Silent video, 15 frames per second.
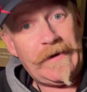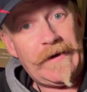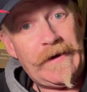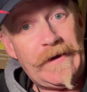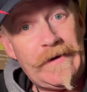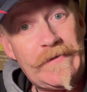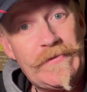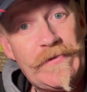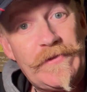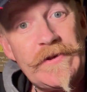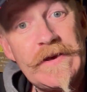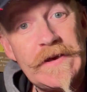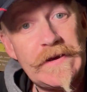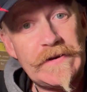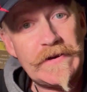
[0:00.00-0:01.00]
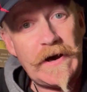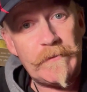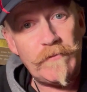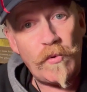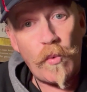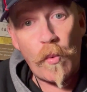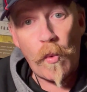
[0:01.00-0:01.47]
And the
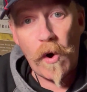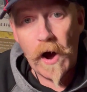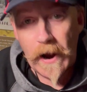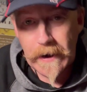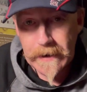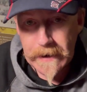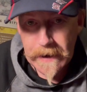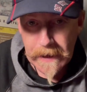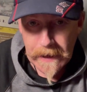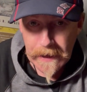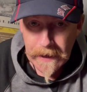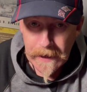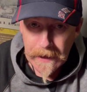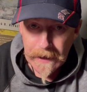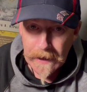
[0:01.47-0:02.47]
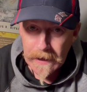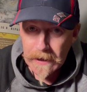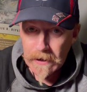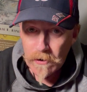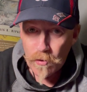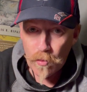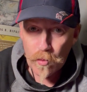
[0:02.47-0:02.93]
number 1
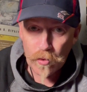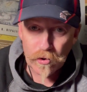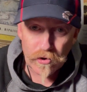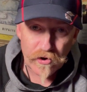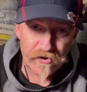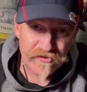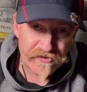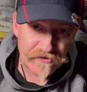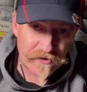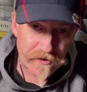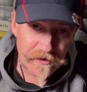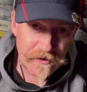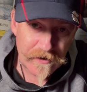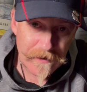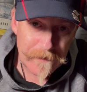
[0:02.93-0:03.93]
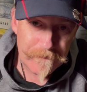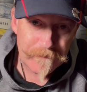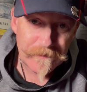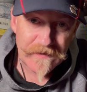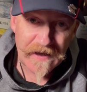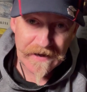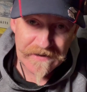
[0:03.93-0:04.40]
worst
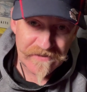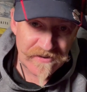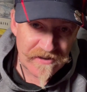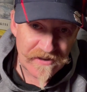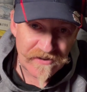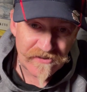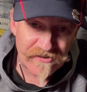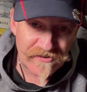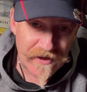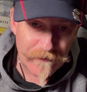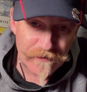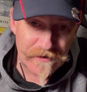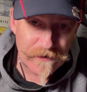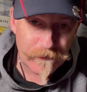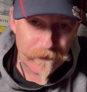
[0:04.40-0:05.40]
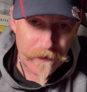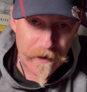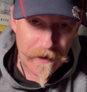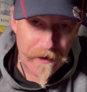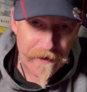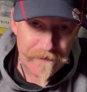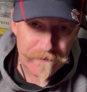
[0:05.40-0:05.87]

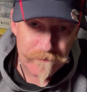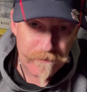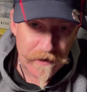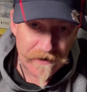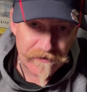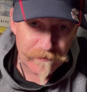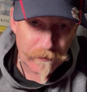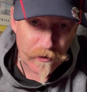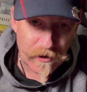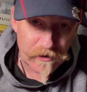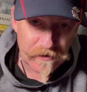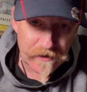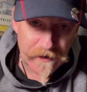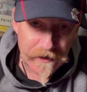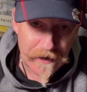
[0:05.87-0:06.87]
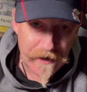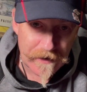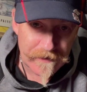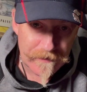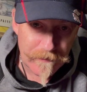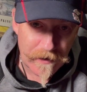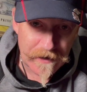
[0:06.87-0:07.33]
1975 baseball
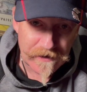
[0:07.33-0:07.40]
card in my